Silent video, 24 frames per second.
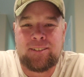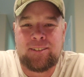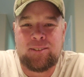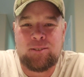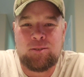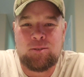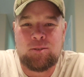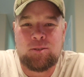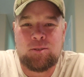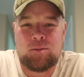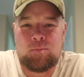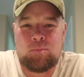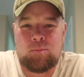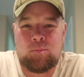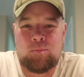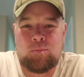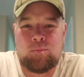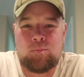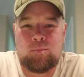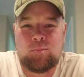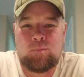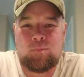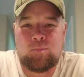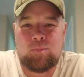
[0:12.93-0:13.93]
It was
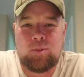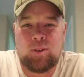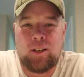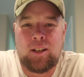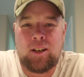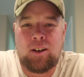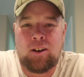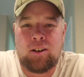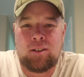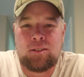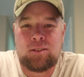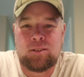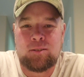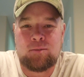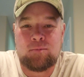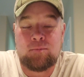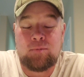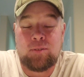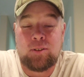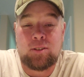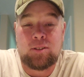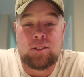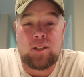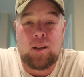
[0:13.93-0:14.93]
pretty awesome.
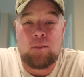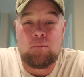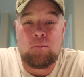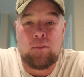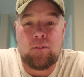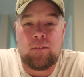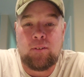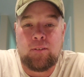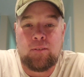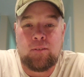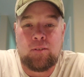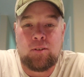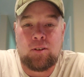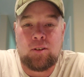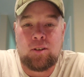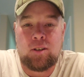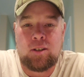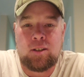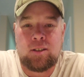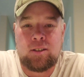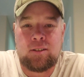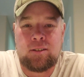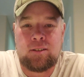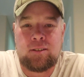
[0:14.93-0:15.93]
First time I've
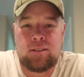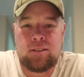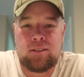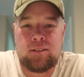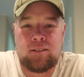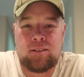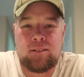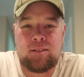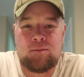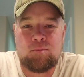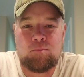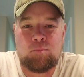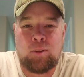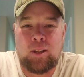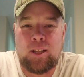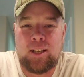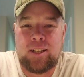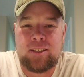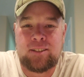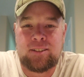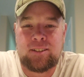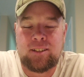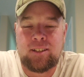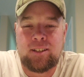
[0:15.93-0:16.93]
ever
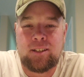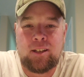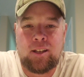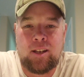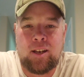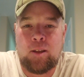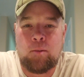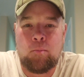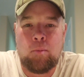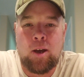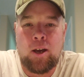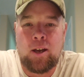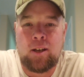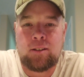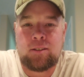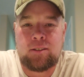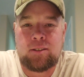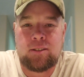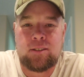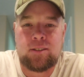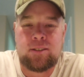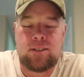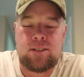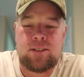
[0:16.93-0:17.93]
placed at any
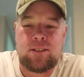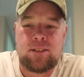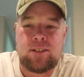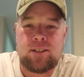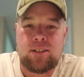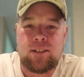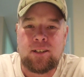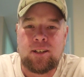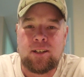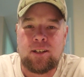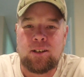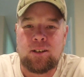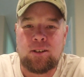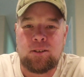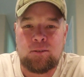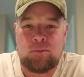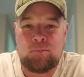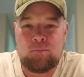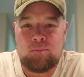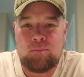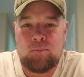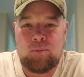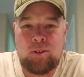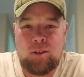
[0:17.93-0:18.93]
match.
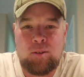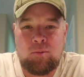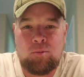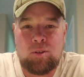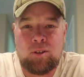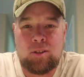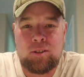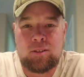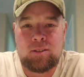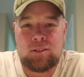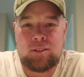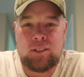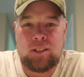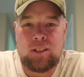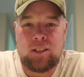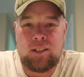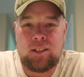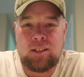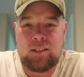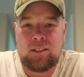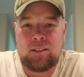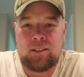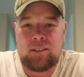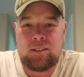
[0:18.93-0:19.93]
It was
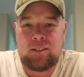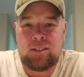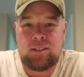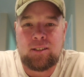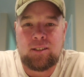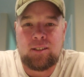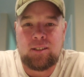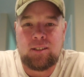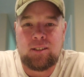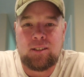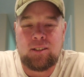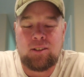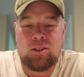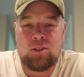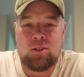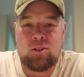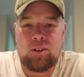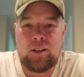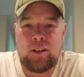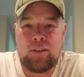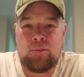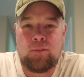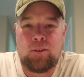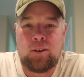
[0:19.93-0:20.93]
a little
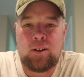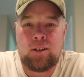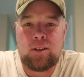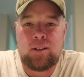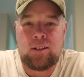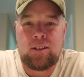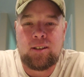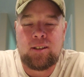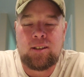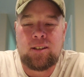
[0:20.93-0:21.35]
different.